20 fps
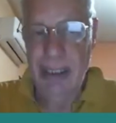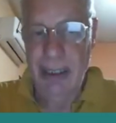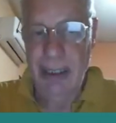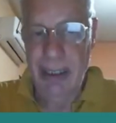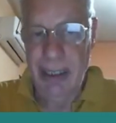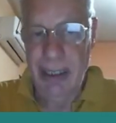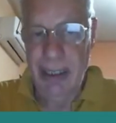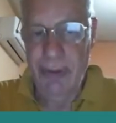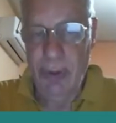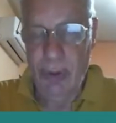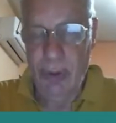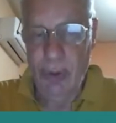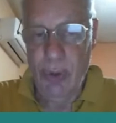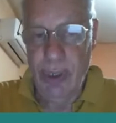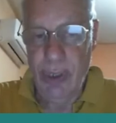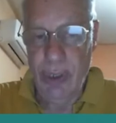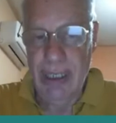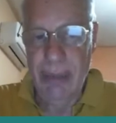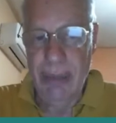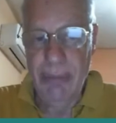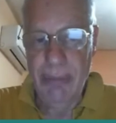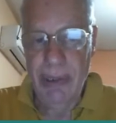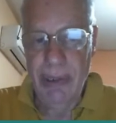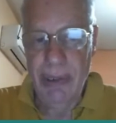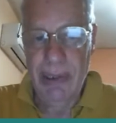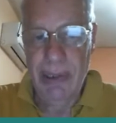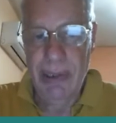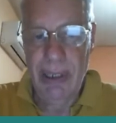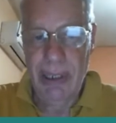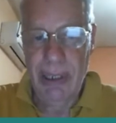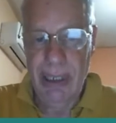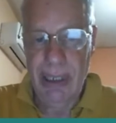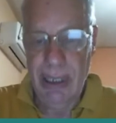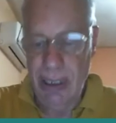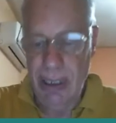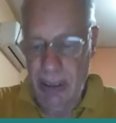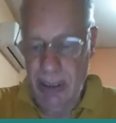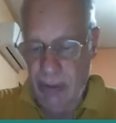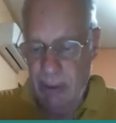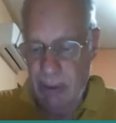give you two examples, and then
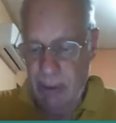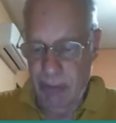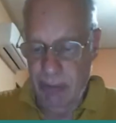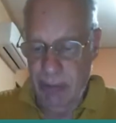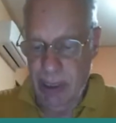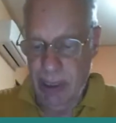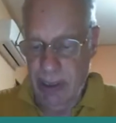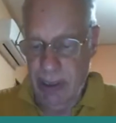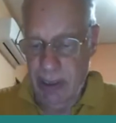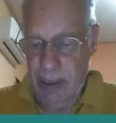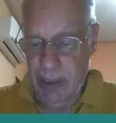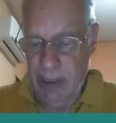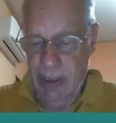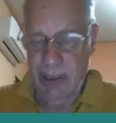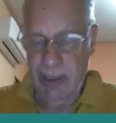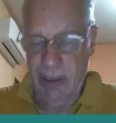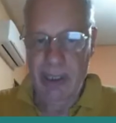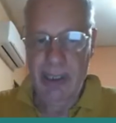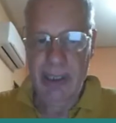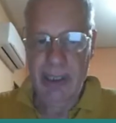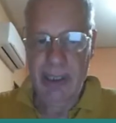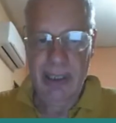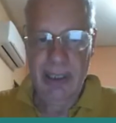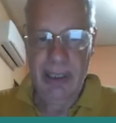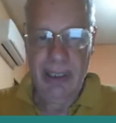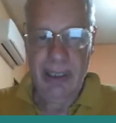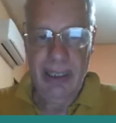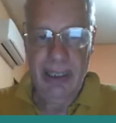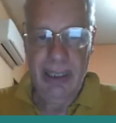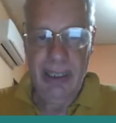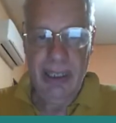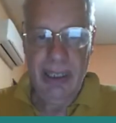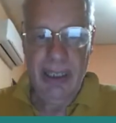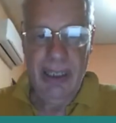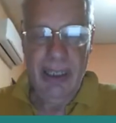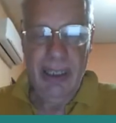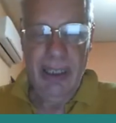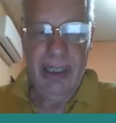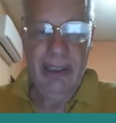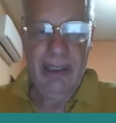it will make things
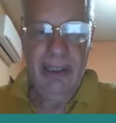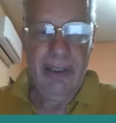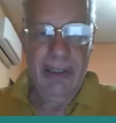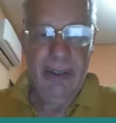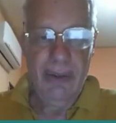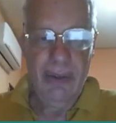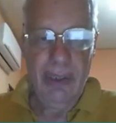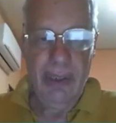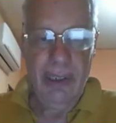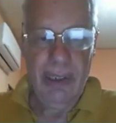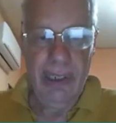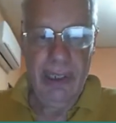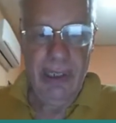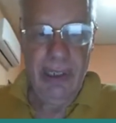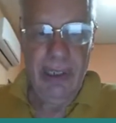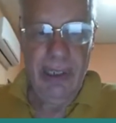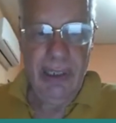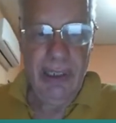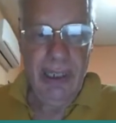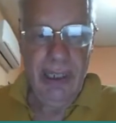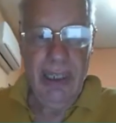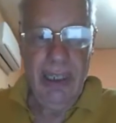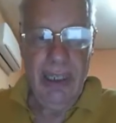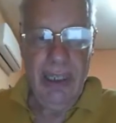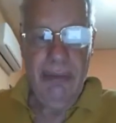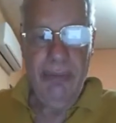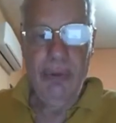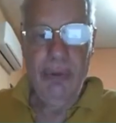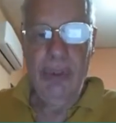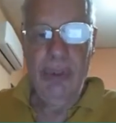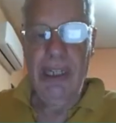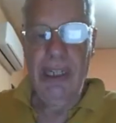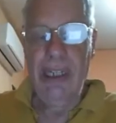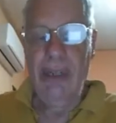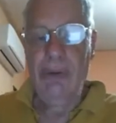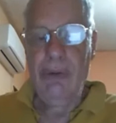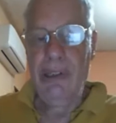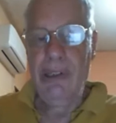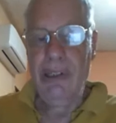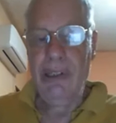easier to digest. Put n
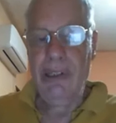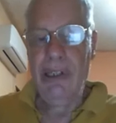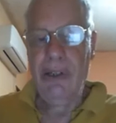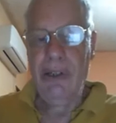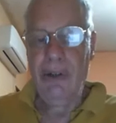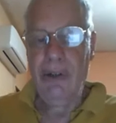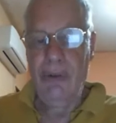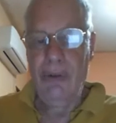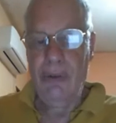equals 0.